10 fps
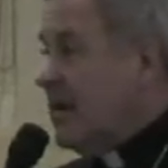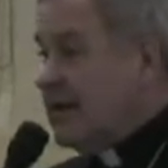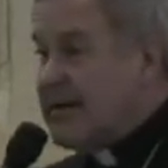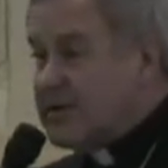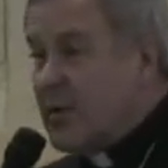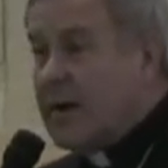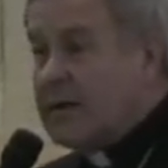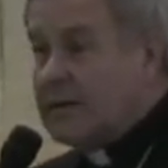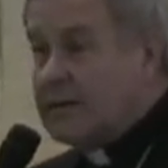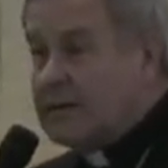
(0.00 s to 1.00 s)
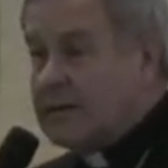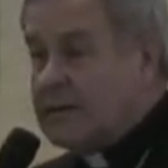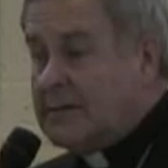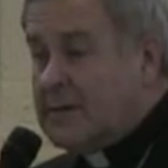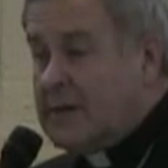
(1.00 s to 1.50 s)
Guess what?
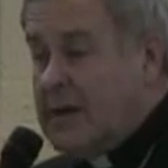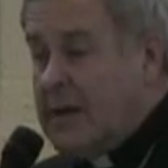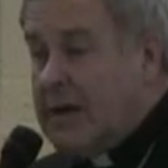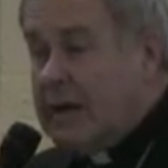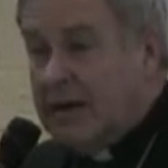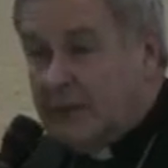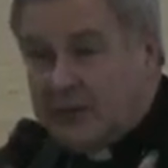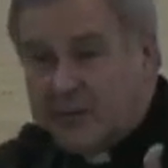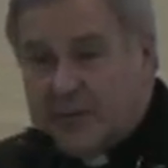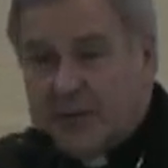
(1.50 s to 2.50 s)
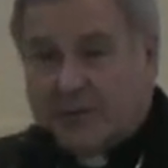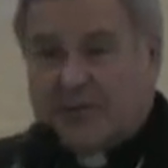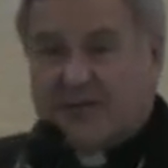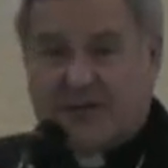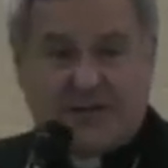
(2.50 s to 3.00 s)
If we're to be
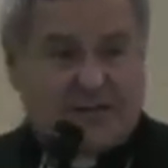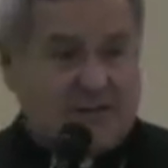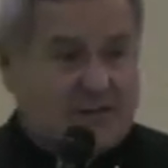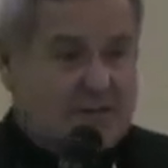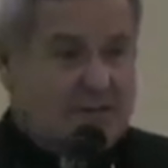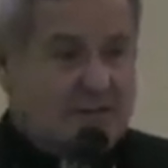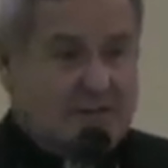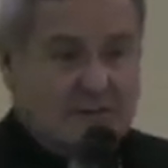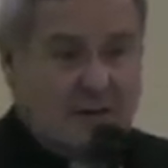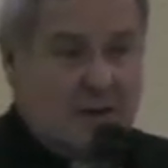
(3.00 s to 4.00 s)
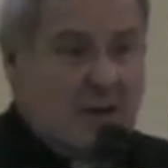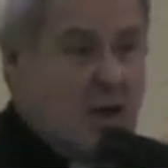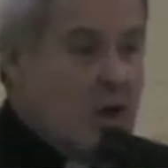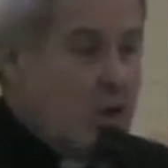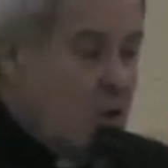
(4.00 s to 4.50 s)
people of justice,
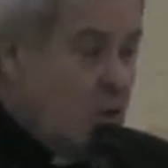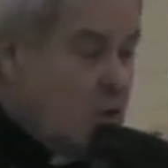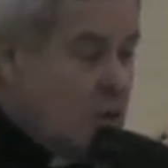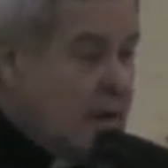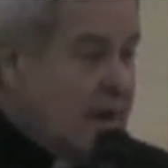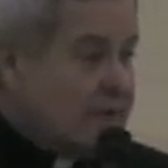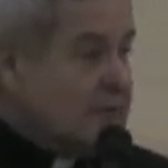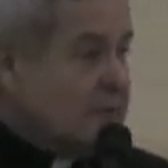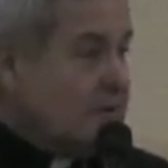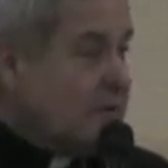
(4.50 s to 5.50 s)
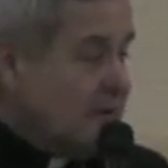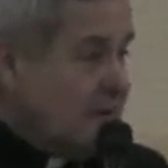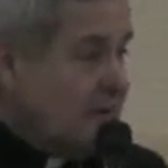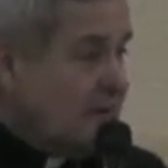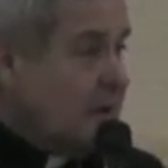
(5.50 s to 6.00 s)
we have to be
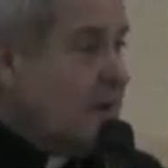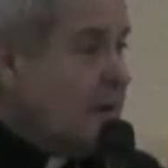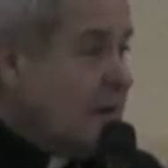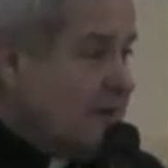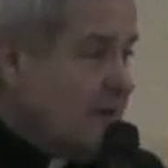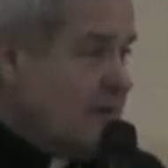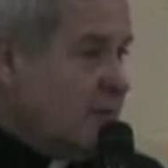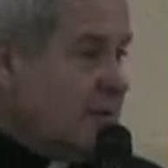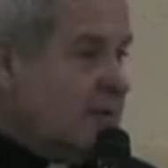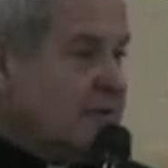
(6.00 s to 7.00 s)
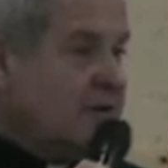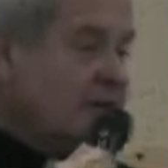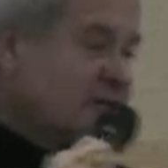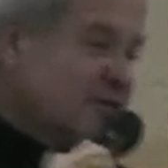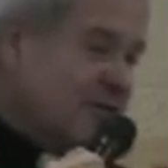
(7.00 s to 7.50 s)
forgiving of everyone. Let me
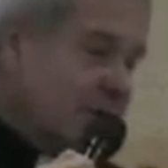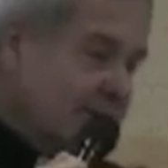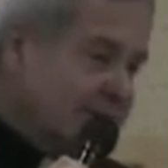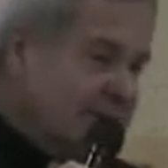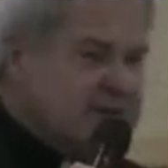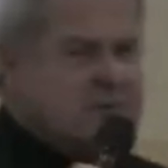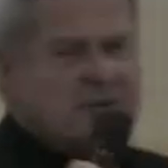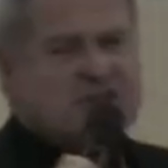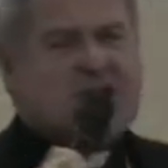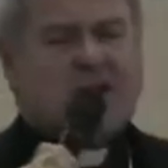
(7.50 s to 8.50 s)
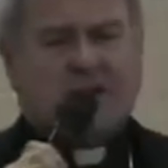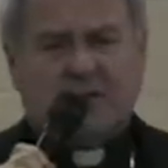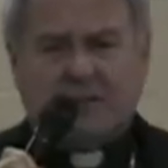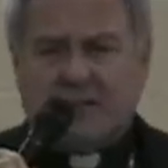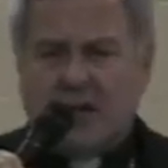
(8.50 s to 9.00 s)
tell you a story. This may shock you.
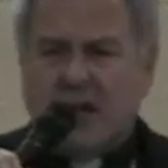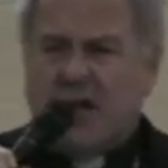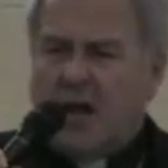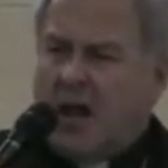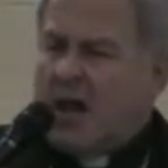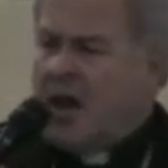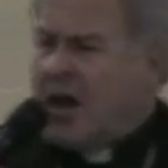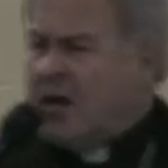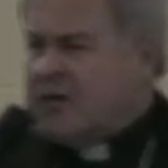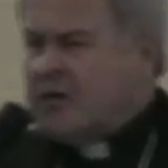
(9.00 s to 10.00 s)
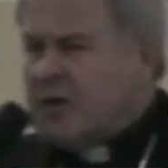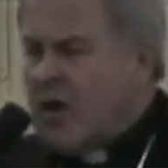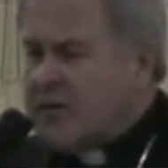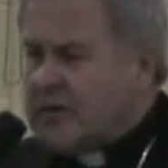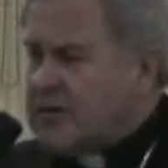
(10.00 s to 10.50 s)
Do you
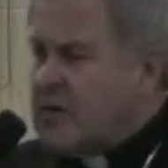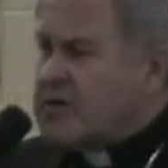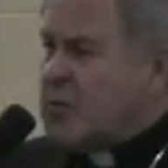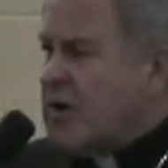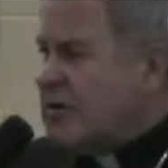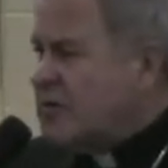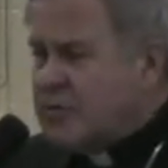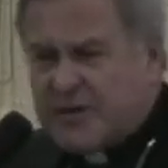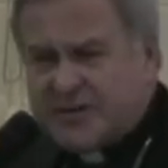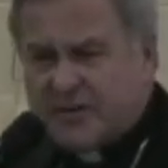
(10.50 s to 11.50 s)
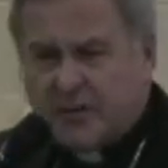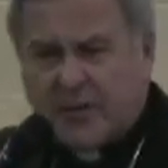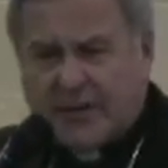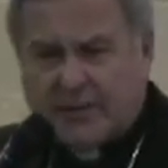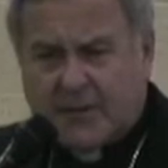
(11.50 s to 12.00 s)
know that there's one or two priests that
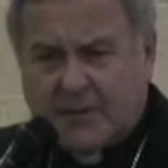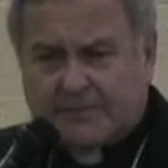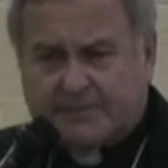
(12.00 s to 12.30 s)
don't like me?